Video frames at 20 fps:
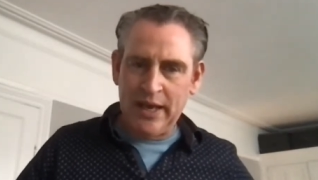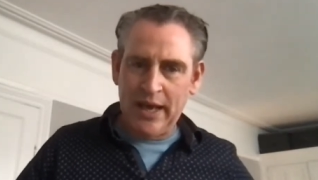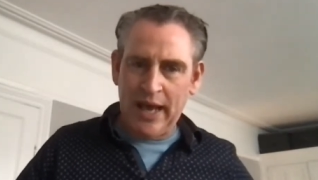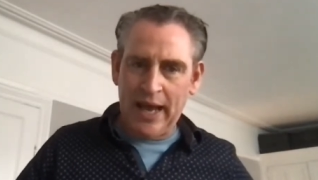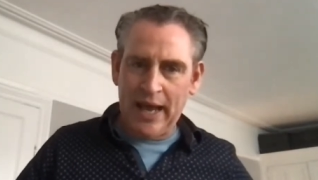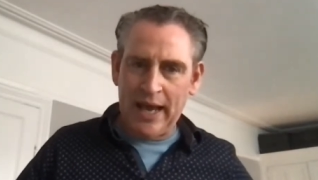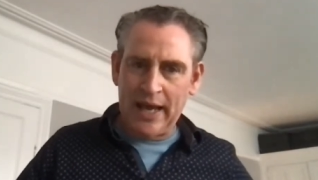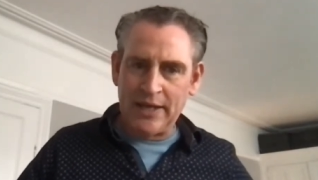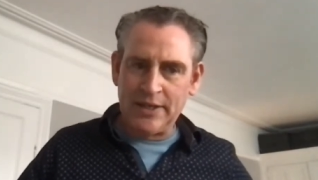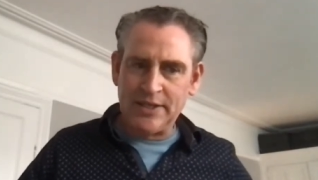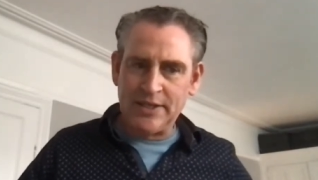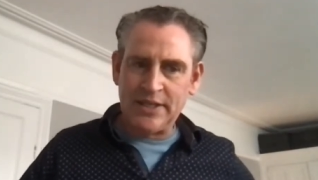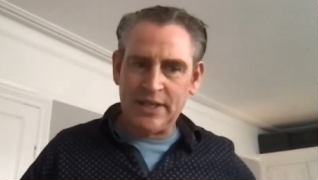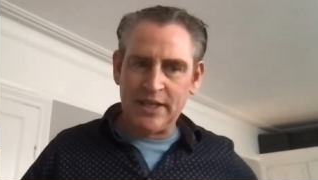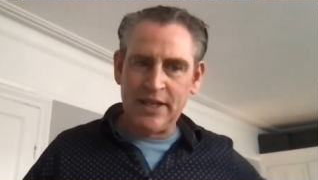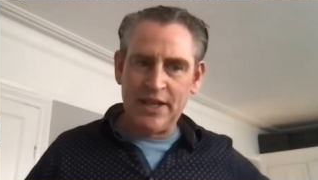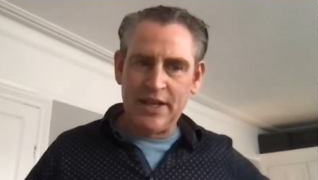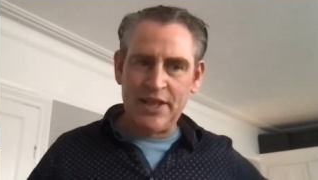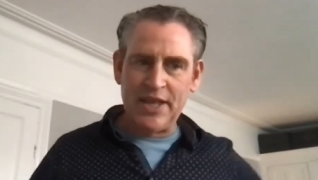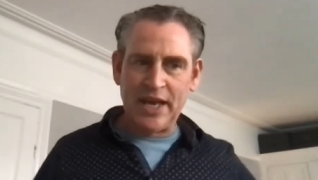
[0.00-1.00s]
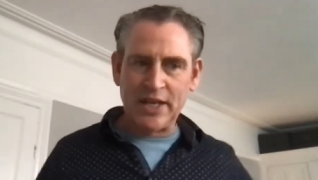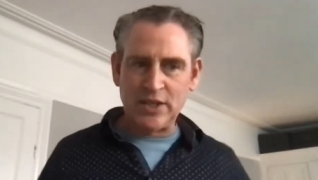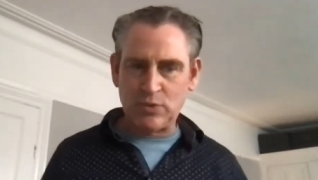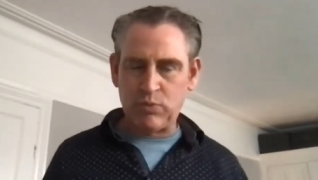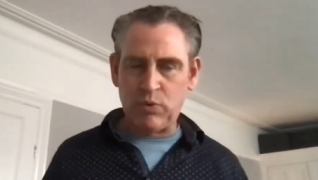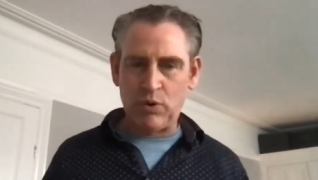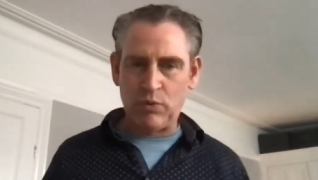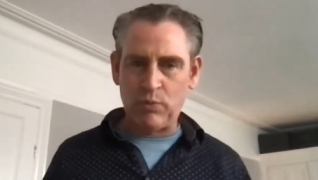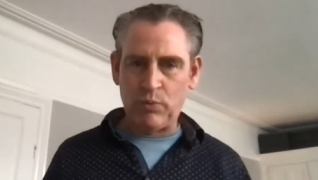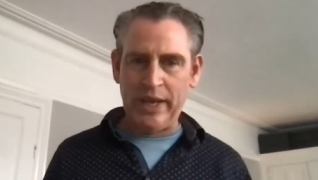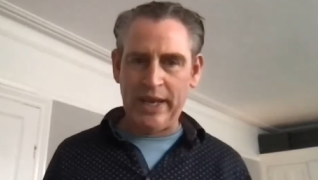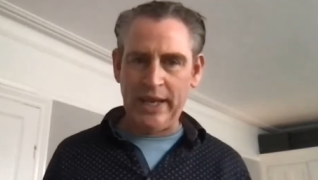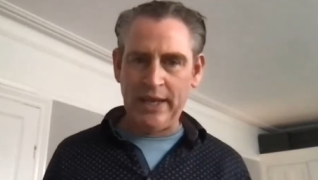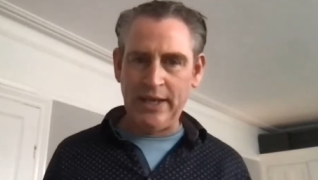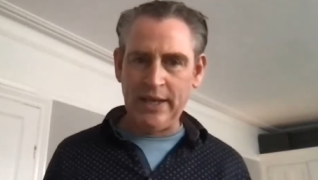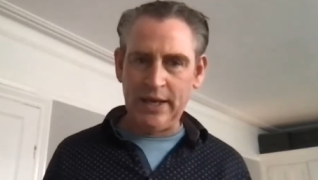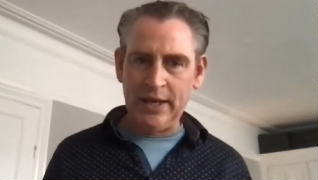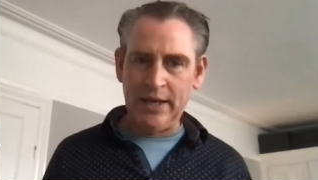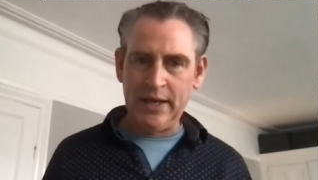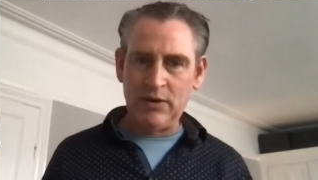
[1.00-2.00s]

And that's what we